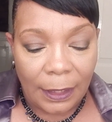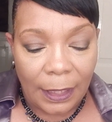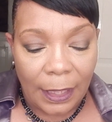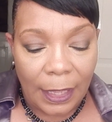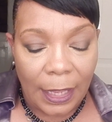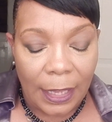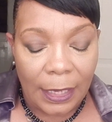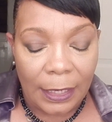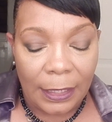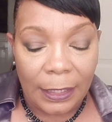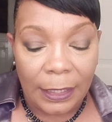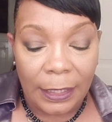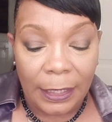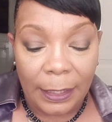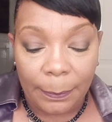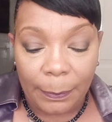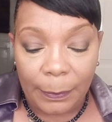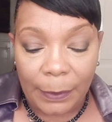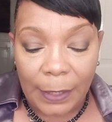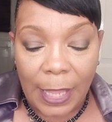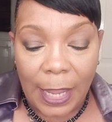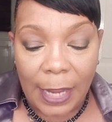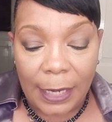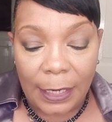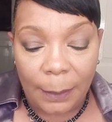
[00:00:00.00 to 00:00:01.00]
and lip
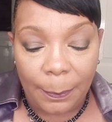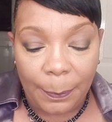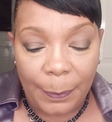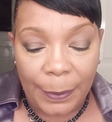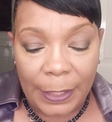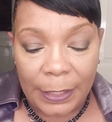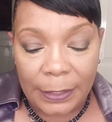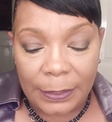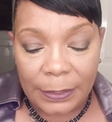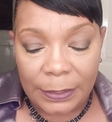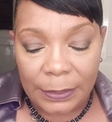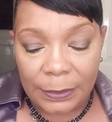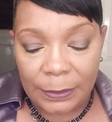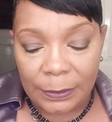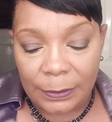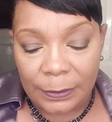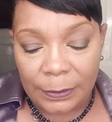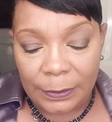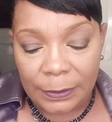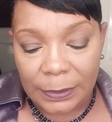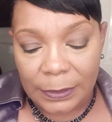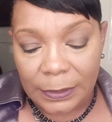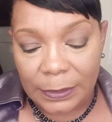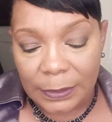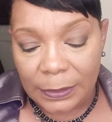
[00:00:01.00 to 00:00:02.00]
liner
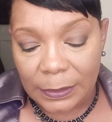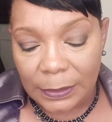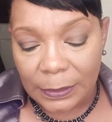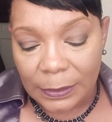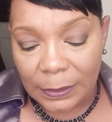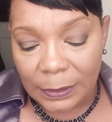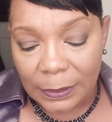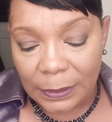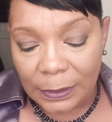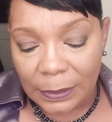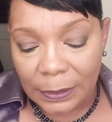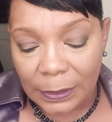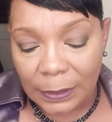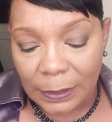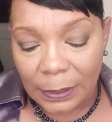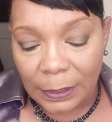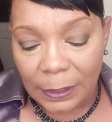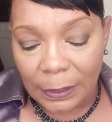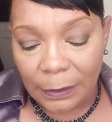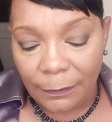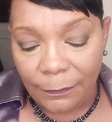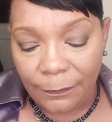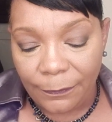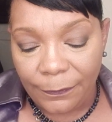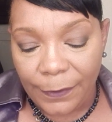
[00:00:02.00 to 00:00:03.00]
pencils.
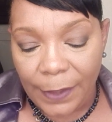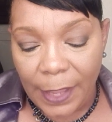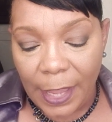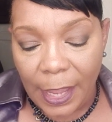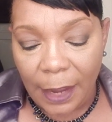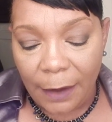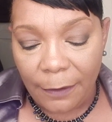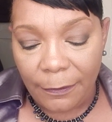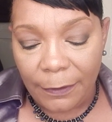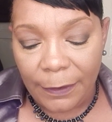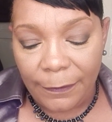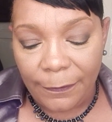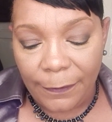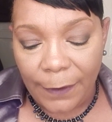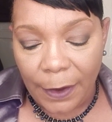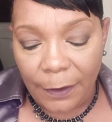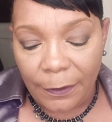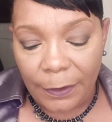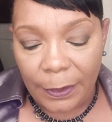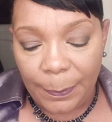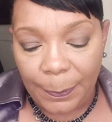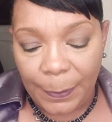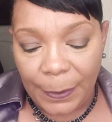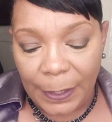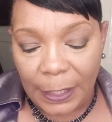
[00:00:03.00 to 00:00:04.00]
Very,
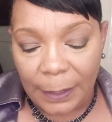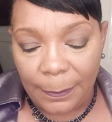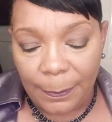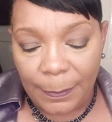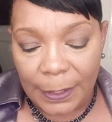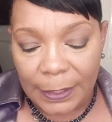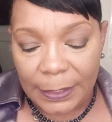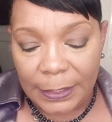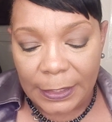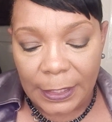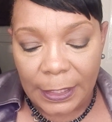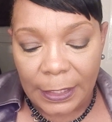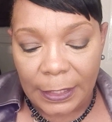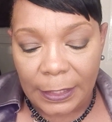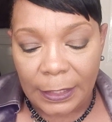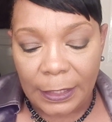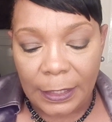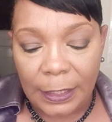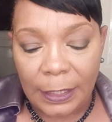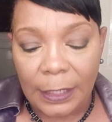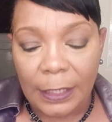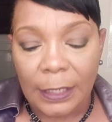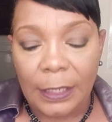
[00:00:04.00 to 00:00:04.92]
very pigmented.